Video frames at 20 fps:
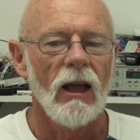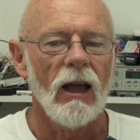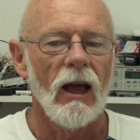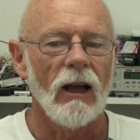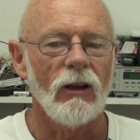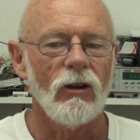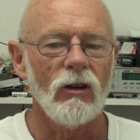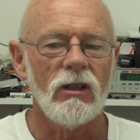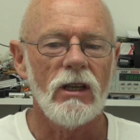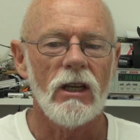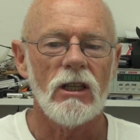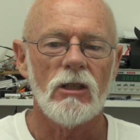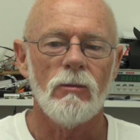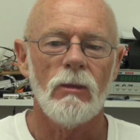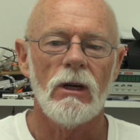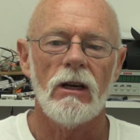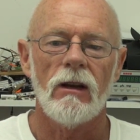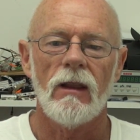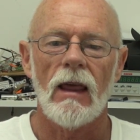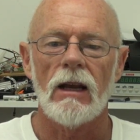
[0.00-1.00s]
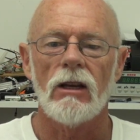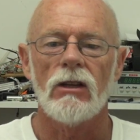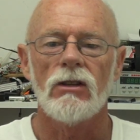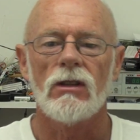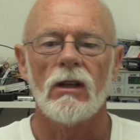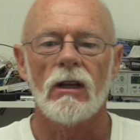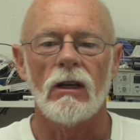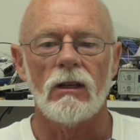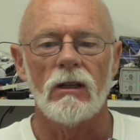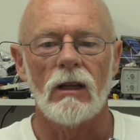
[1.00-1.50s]
a good testimony to that is
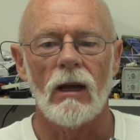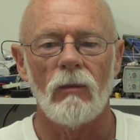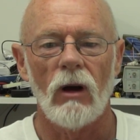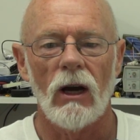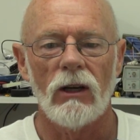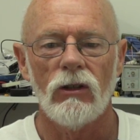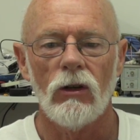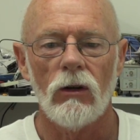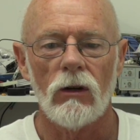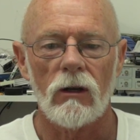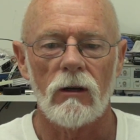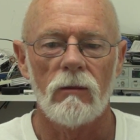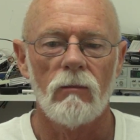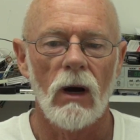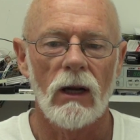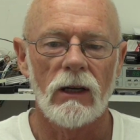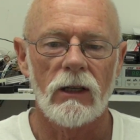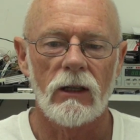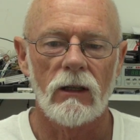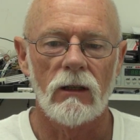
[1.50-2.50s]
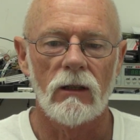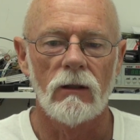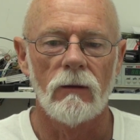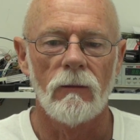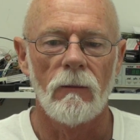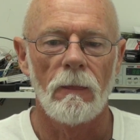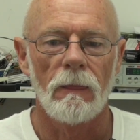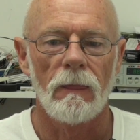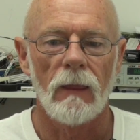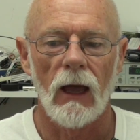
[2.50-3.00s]
that I took my little,
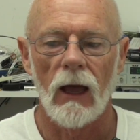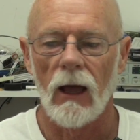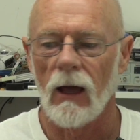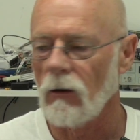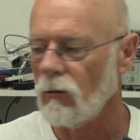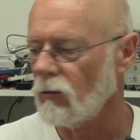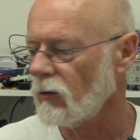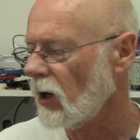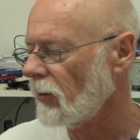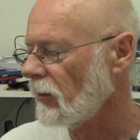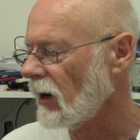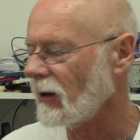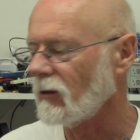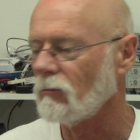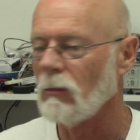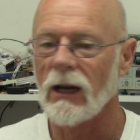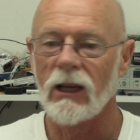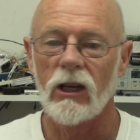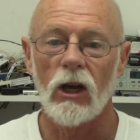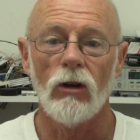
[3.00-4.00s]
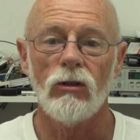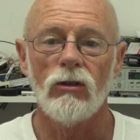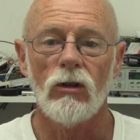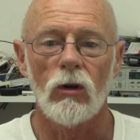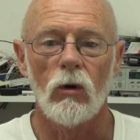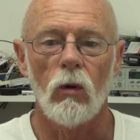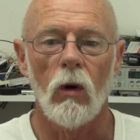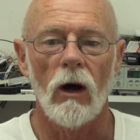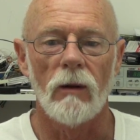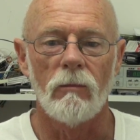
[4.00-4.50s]
my go-to
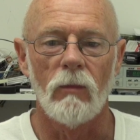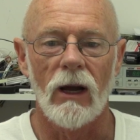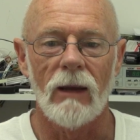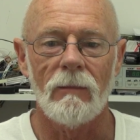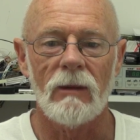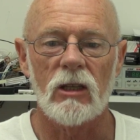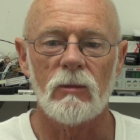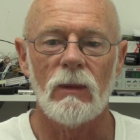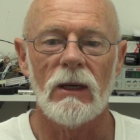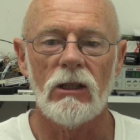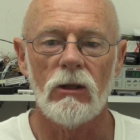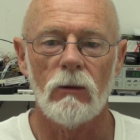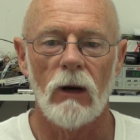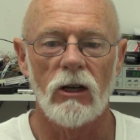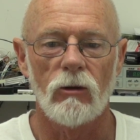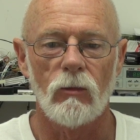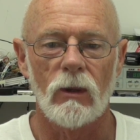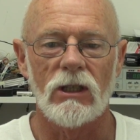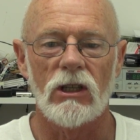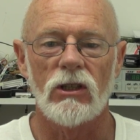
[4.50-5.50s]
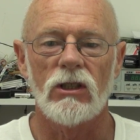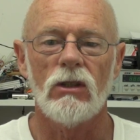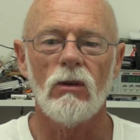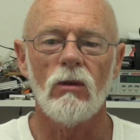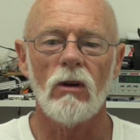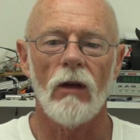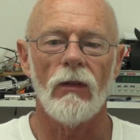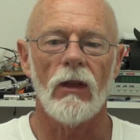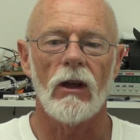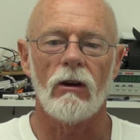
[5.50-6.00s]
quad, my MX P200, which has still
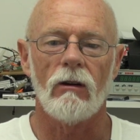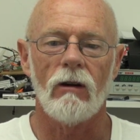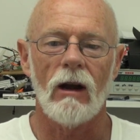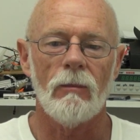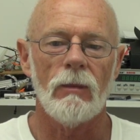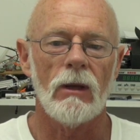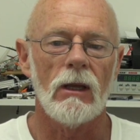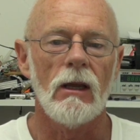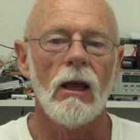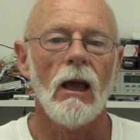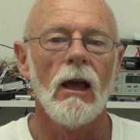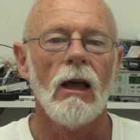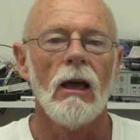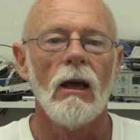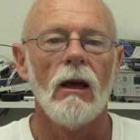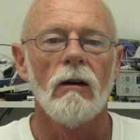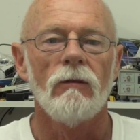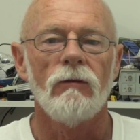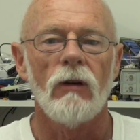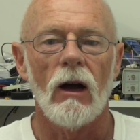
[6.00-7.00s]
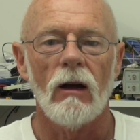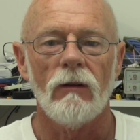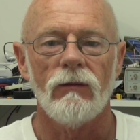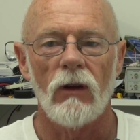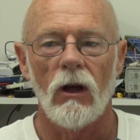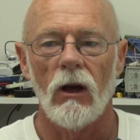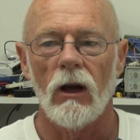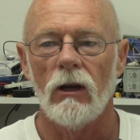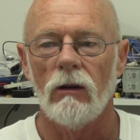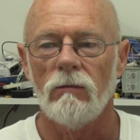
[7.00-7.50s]
got the crappy
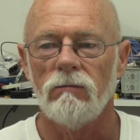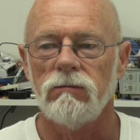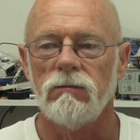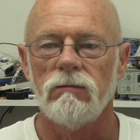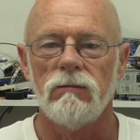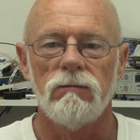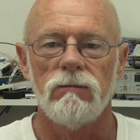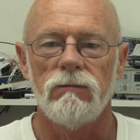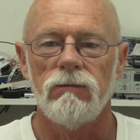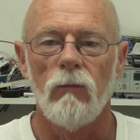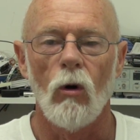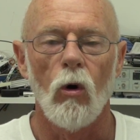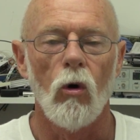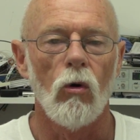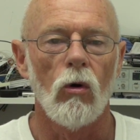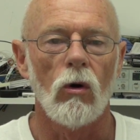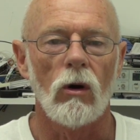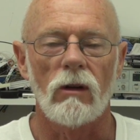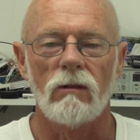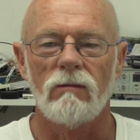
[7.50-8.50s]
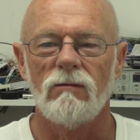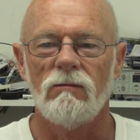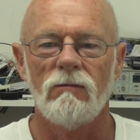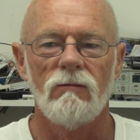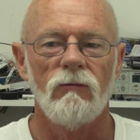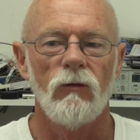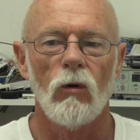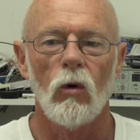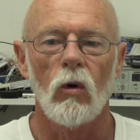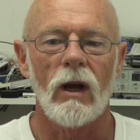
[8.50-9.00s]
Firefly Hawk
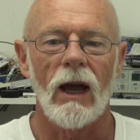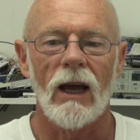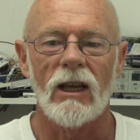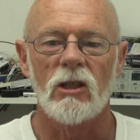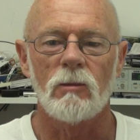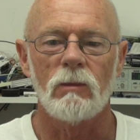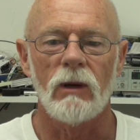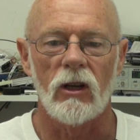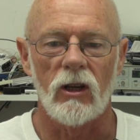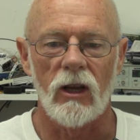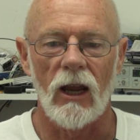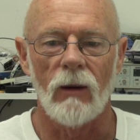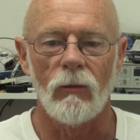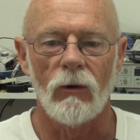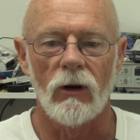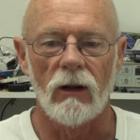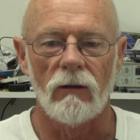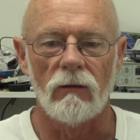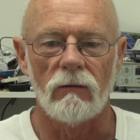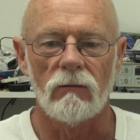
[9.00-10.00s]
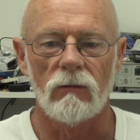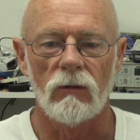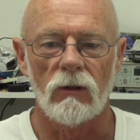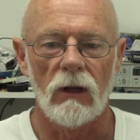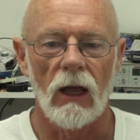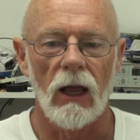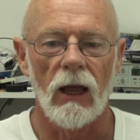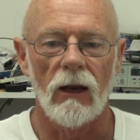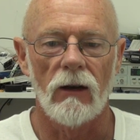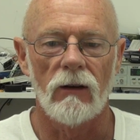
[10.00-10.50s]
4K split camera in it.
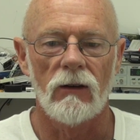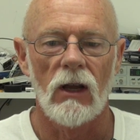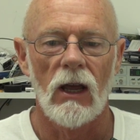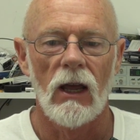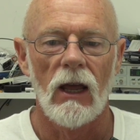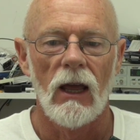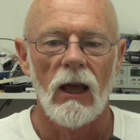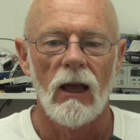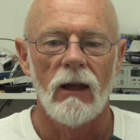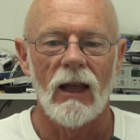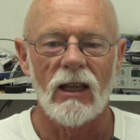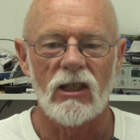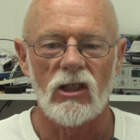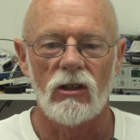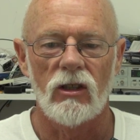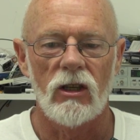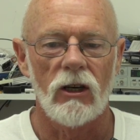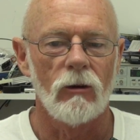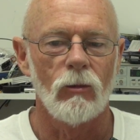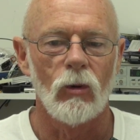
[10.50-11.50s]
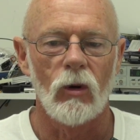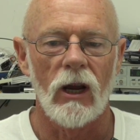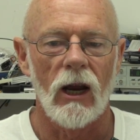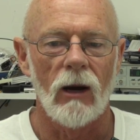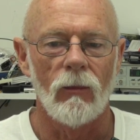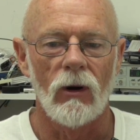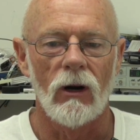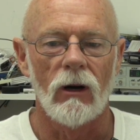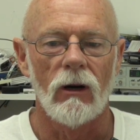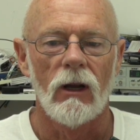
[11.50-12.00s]
And that's a terrible
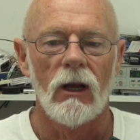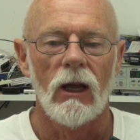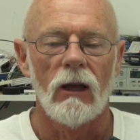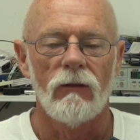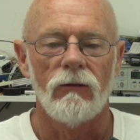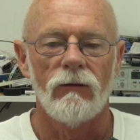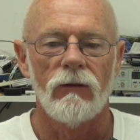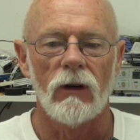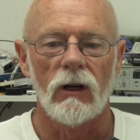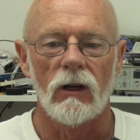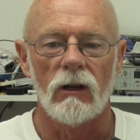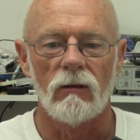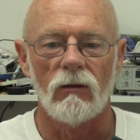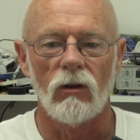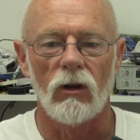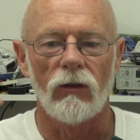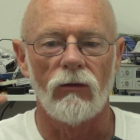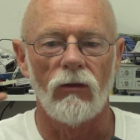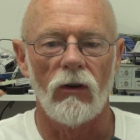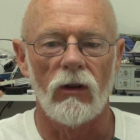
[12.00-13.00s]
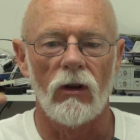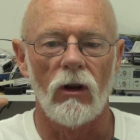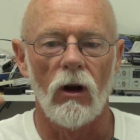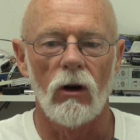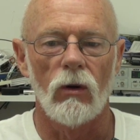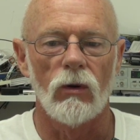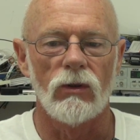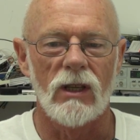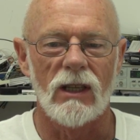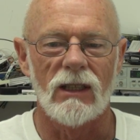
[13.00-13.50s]
camera for looking through the
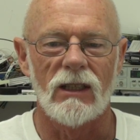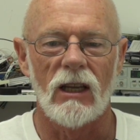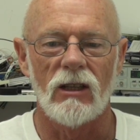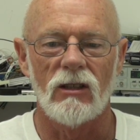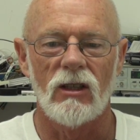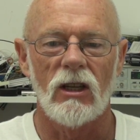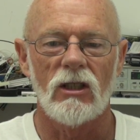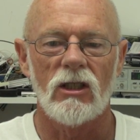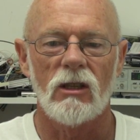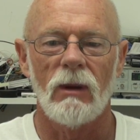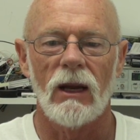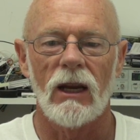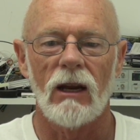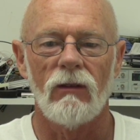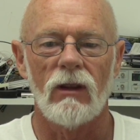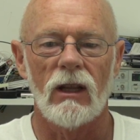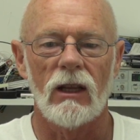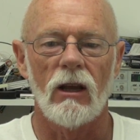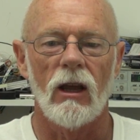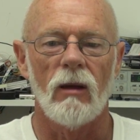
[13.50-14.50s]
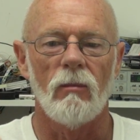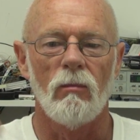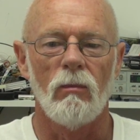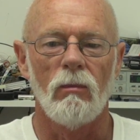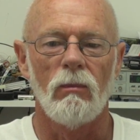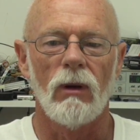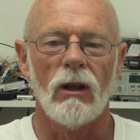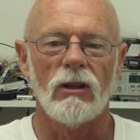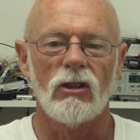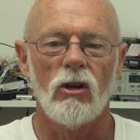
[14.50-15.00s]
goggles. It tends to make everything it's